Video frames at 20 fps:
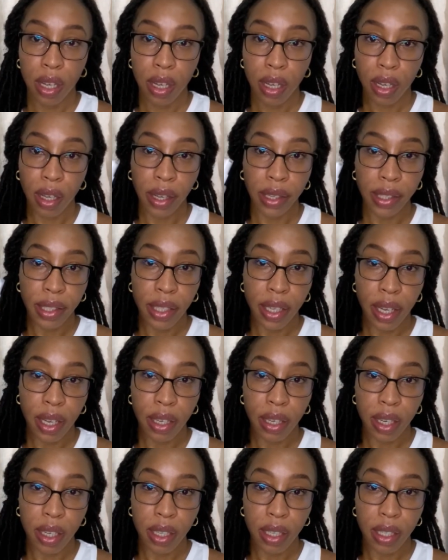
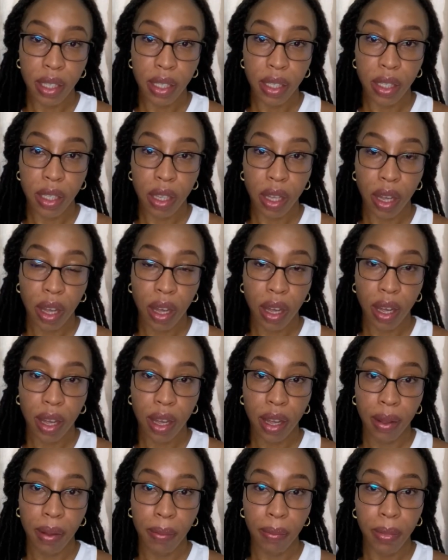containers
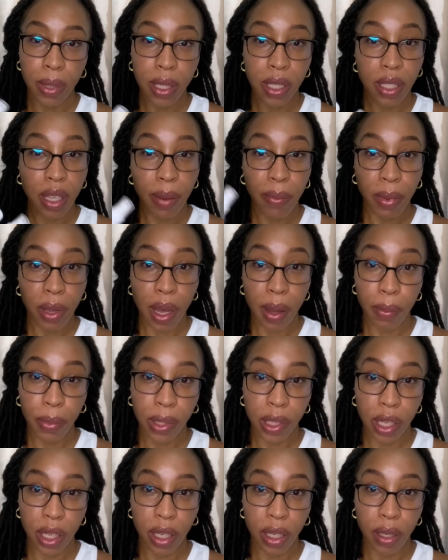um, some come with
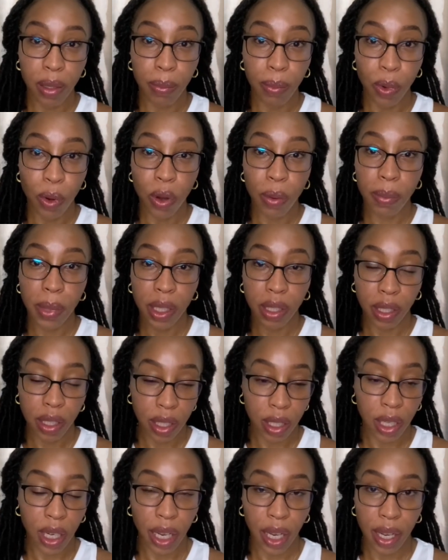a little more but
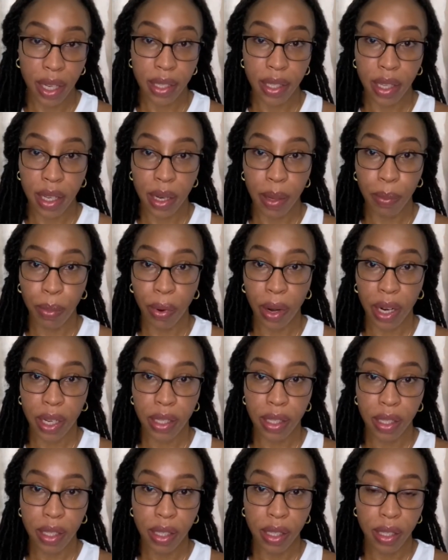like i said the price
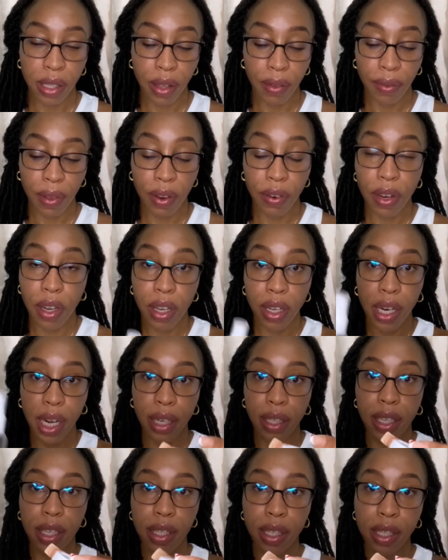is very good
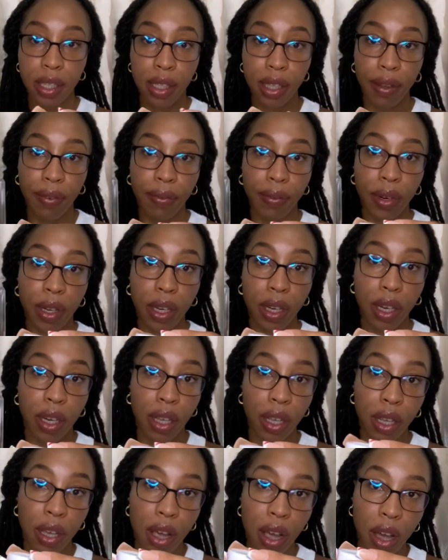and this is
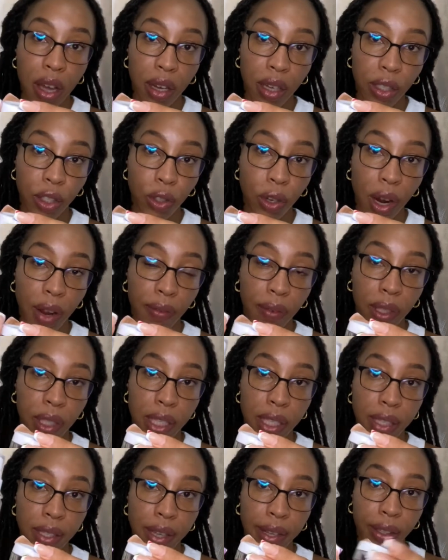definitely a travel
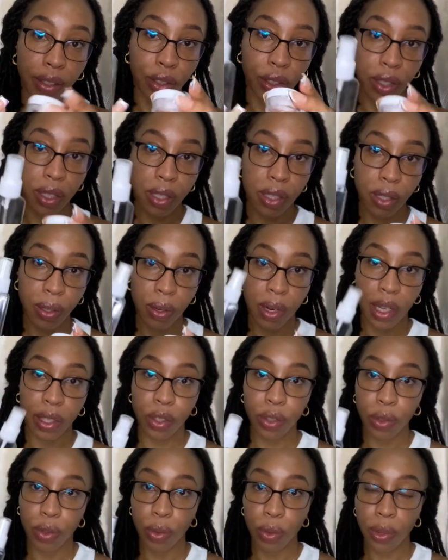essential so that
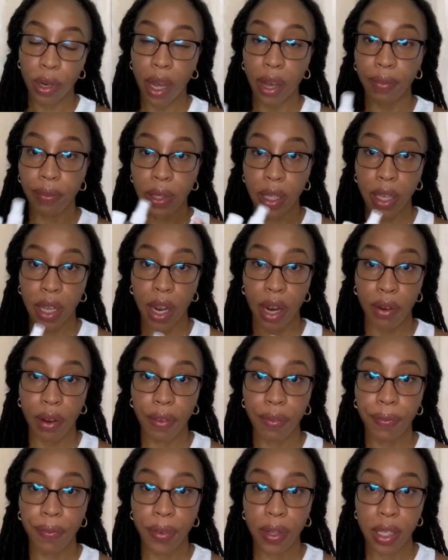you don't have to carry
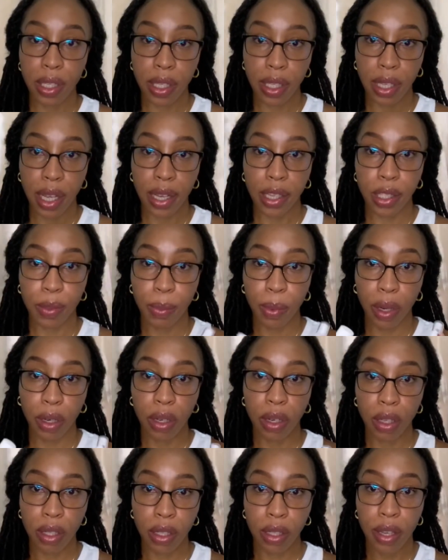full size
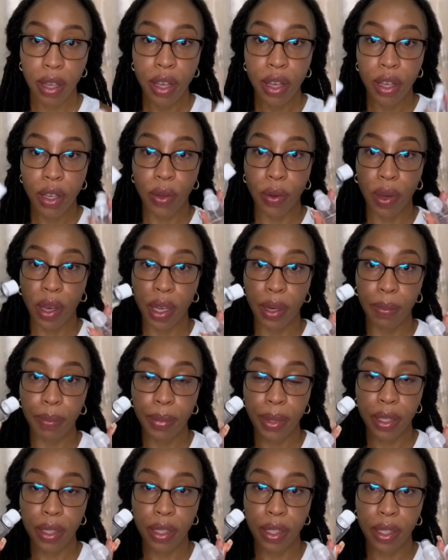products you can
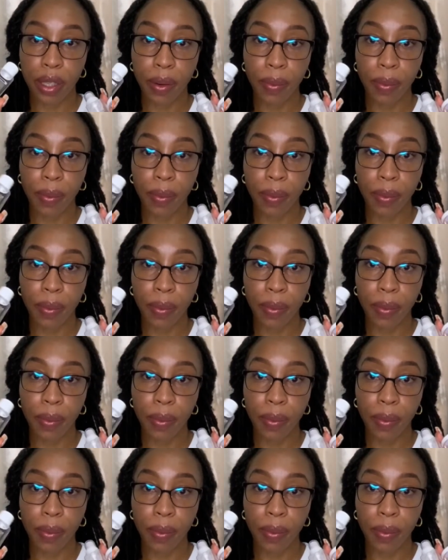put